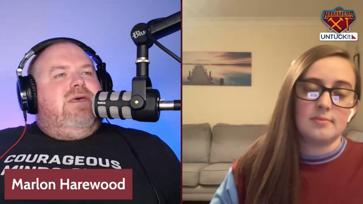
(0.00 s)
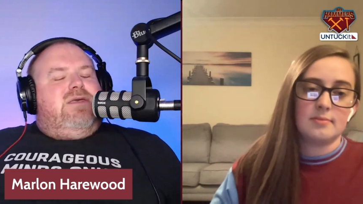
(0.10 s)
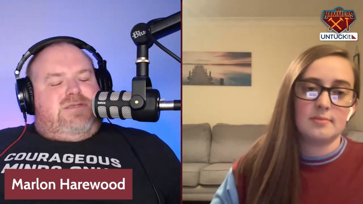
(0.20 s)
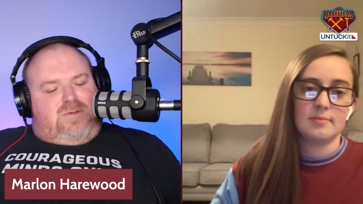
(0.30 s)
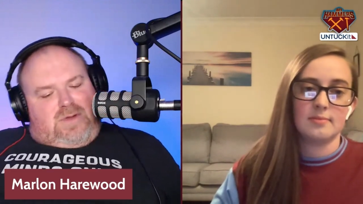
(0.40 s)

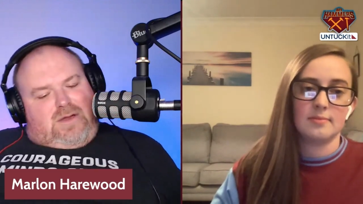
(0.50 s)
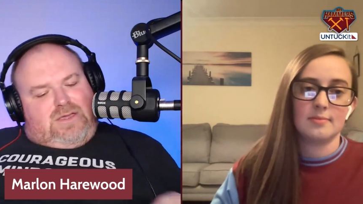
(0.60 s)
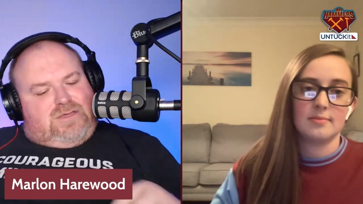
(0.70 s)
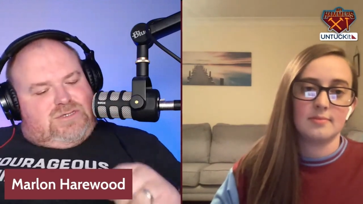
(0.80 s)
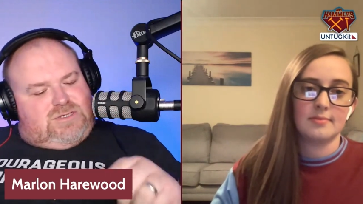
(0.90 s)
Speaker 1: So where I
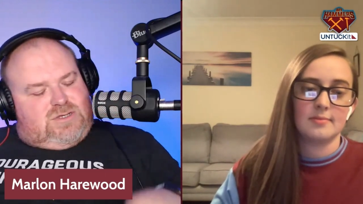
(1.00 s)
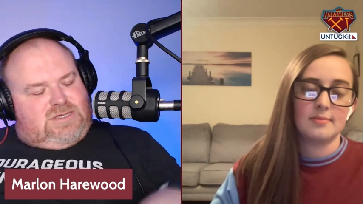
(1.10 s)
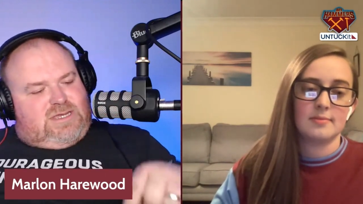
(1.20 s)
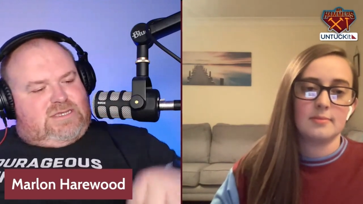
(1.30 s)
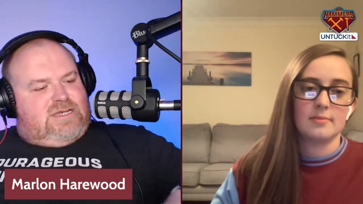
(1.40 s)
used to do
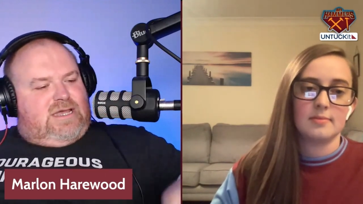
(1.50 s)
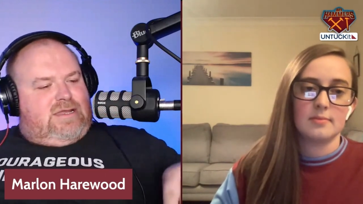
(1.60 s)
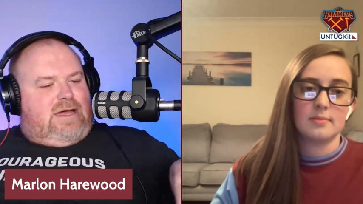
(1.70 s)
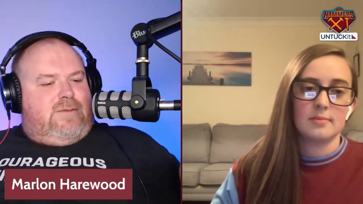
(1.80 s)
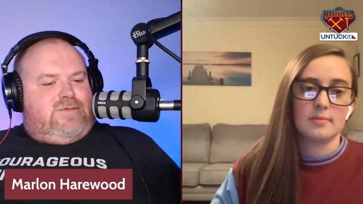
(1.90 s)
the DJing at
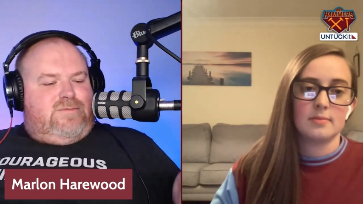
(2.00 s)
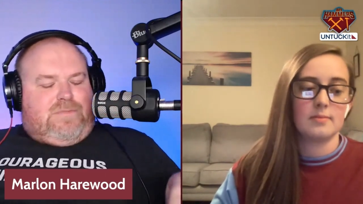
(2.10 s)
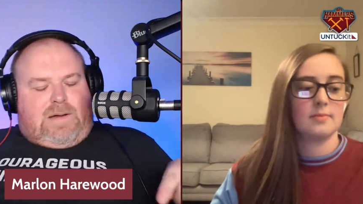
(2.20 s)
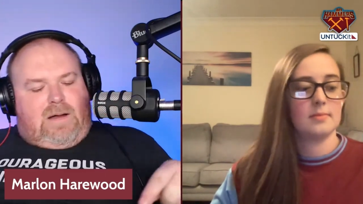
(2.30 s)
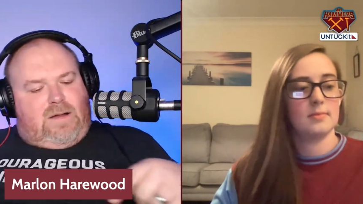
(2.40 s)
Upton
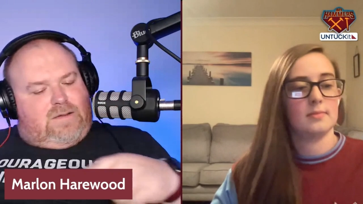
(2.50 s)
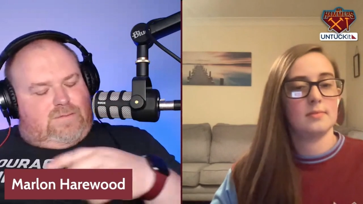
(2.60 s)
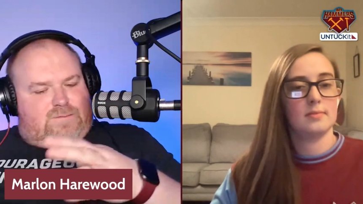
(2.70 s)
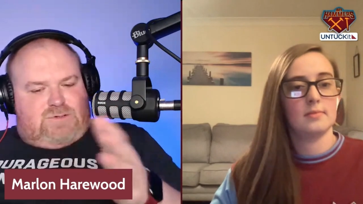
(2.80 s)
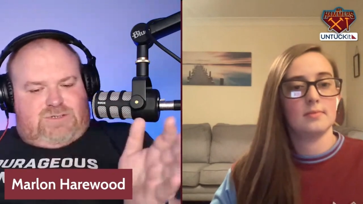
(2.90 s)
Park
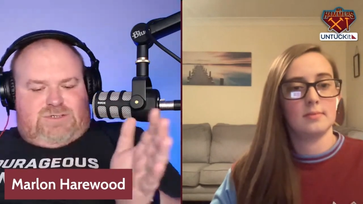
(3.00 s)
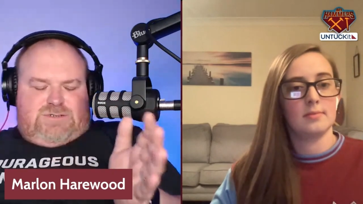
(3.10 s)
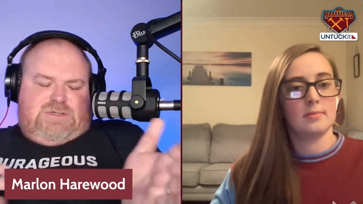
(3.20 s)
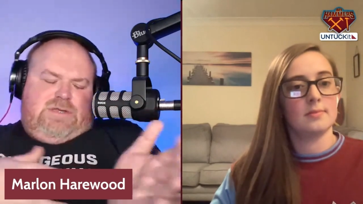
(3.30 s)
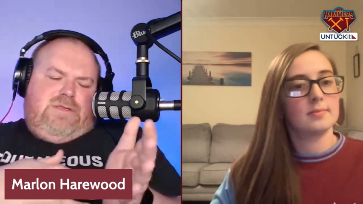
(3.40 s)
was
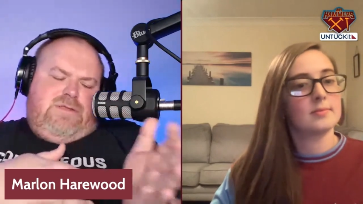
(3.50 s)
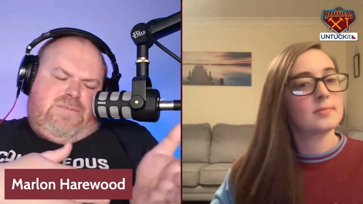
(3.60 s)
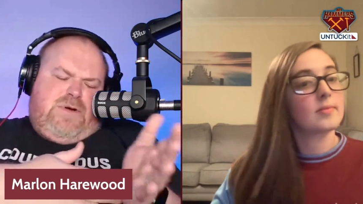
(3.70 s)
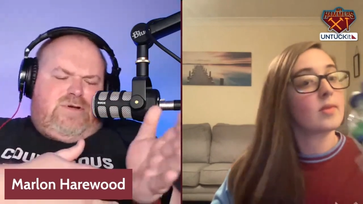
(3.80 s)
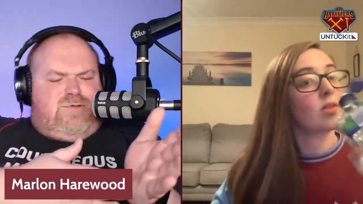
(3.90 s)
so that the
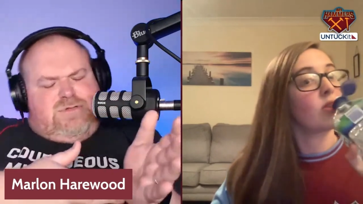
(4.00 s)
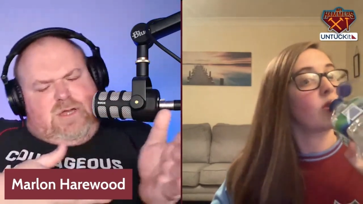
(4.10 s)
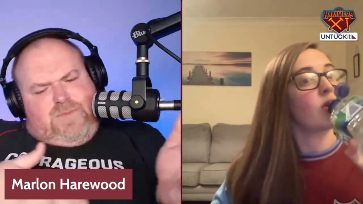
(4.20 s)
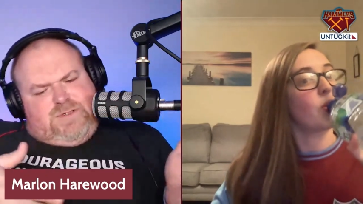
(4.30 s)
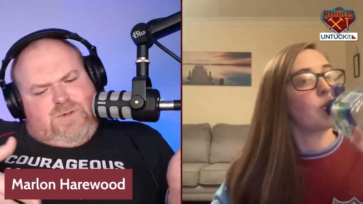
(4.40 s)
box was like
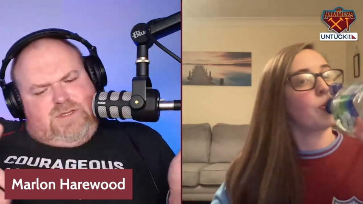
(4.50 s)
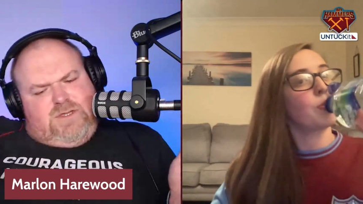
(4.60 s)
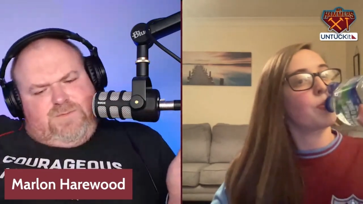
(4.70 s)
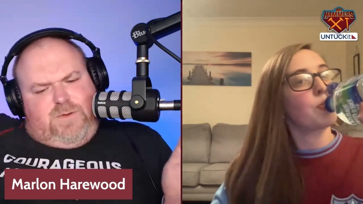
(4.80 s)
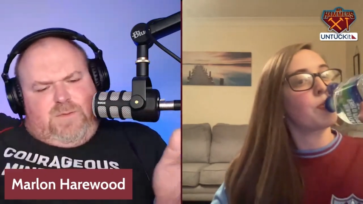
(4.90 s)
between the
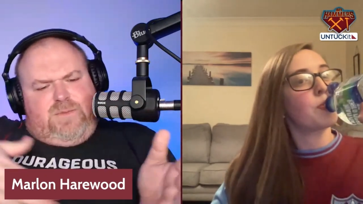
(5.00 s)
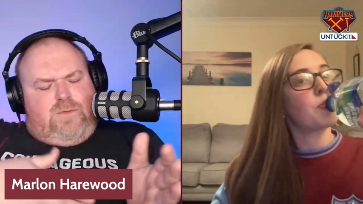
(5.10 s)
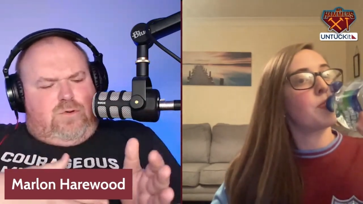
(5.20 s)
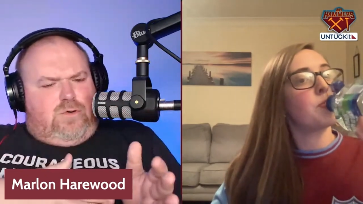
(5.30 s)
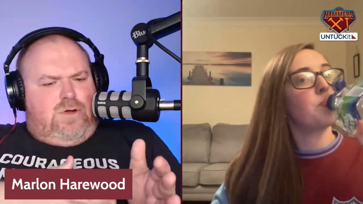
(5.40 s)
Bobby
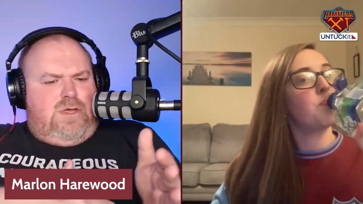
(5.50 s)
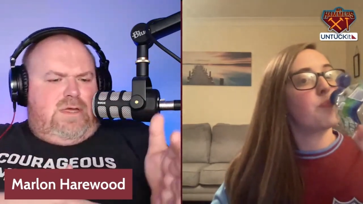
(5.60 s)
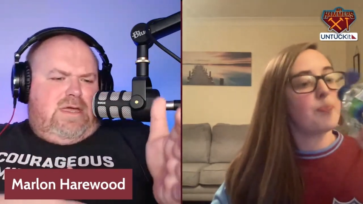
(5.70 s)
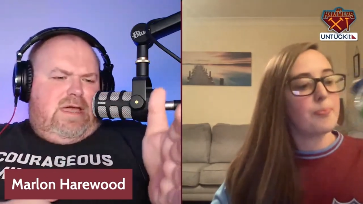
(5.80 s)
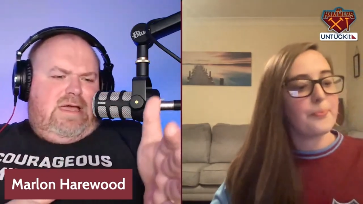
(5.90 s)
Moore
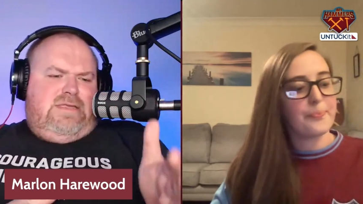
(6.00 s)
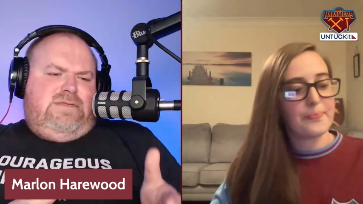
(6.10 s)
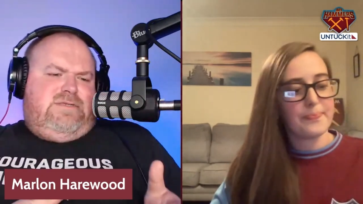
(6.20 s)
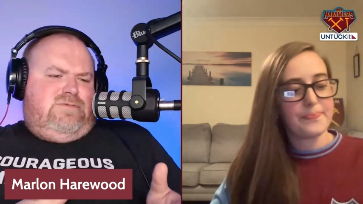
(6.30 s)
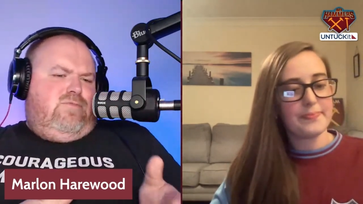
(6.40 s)
and
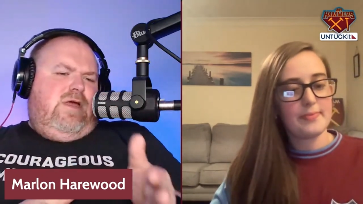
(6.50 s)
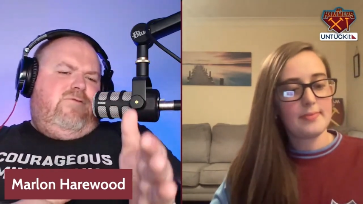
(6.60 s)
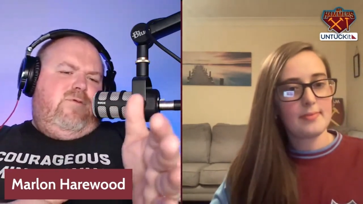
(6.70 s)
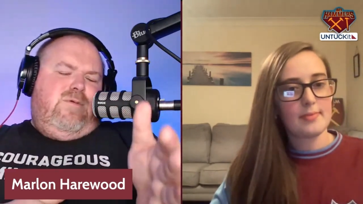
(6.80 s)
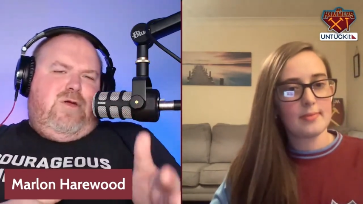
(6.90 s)
whatever
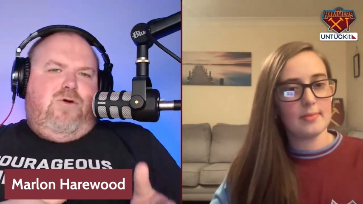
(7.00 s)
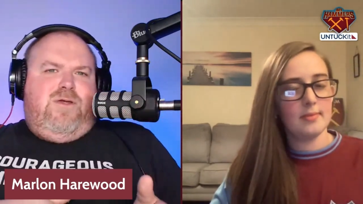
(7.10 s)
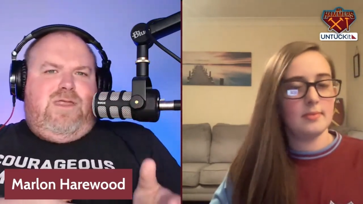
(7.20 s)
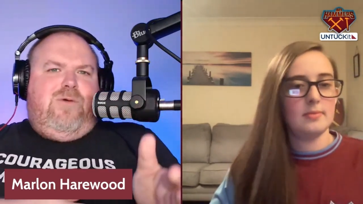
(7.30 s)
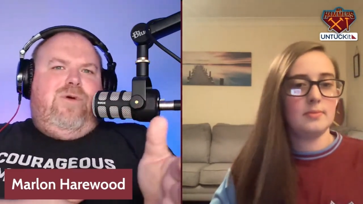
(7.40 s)
we were calling
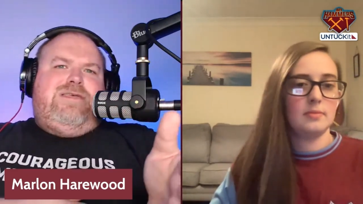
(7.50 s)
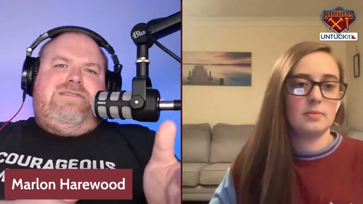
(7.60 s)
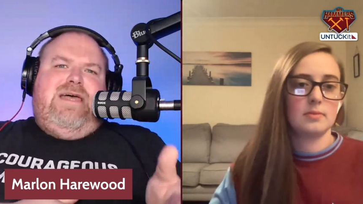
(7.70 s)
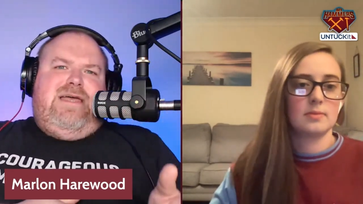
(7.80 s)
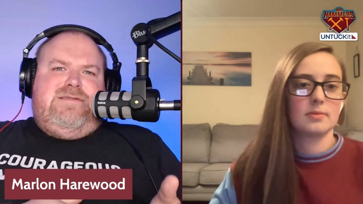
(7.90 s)
that West
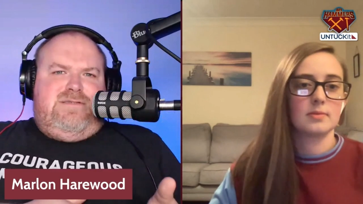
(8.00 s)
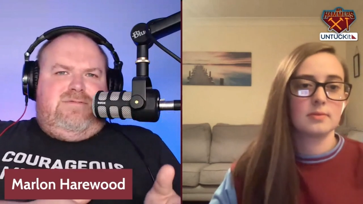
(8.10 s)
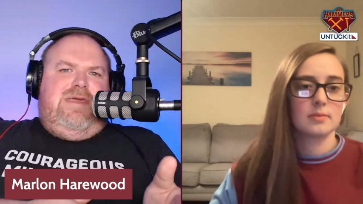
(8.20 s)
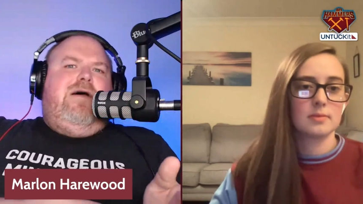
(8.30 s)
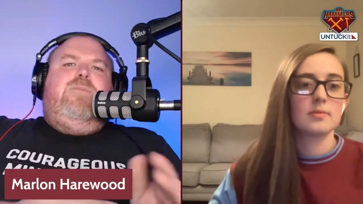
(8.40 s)
Stand,
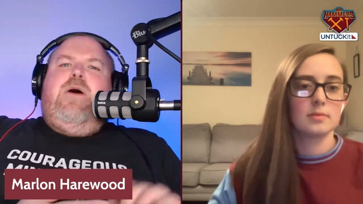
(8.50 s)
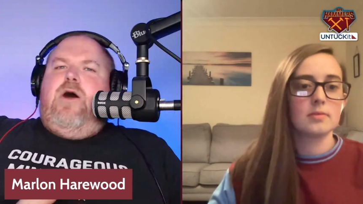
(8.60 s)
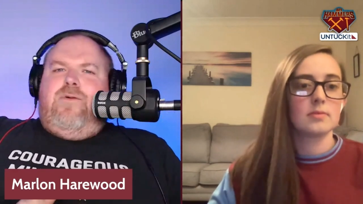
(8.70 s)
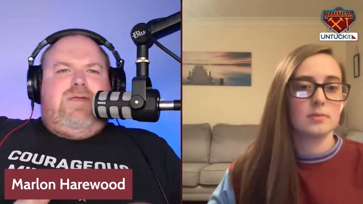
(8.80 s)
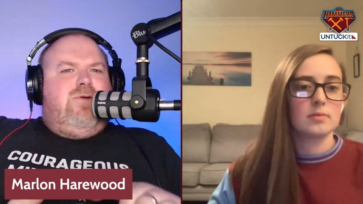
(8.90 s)

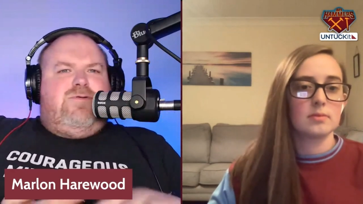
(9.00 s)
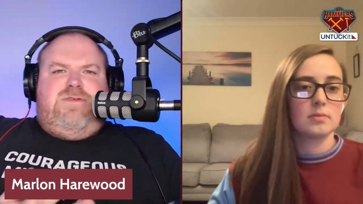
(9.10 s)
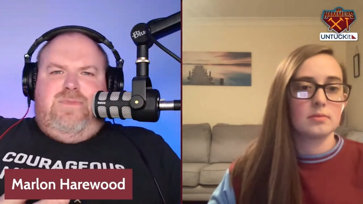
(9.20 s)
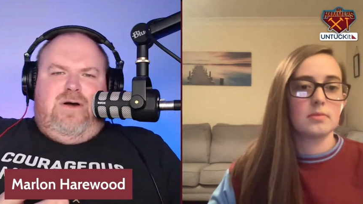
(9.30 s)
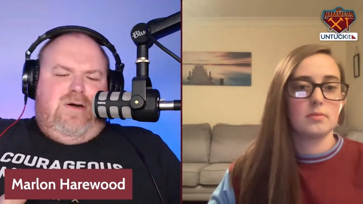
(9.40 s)
Alpari, Doctor
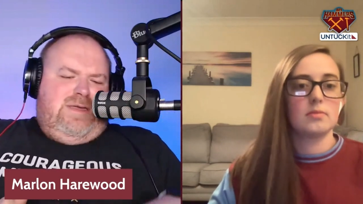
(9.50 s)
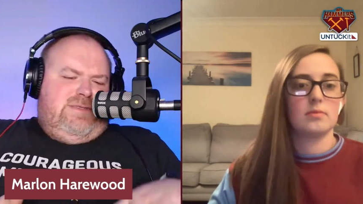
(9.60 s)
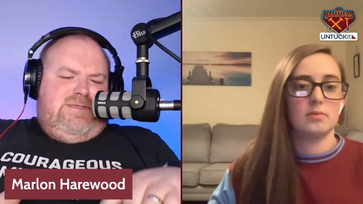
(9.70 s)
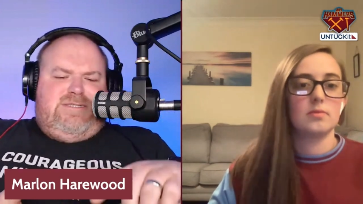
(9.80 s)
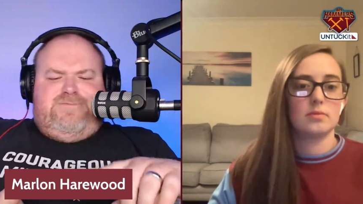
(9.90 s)

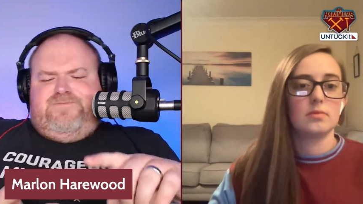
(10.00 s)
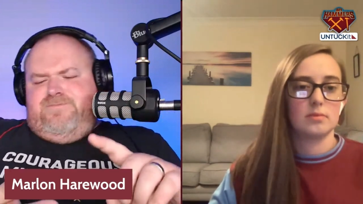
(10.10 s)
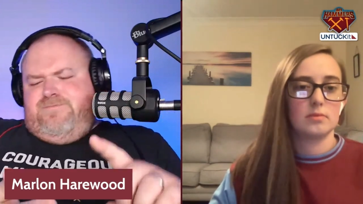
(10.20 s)
Martins,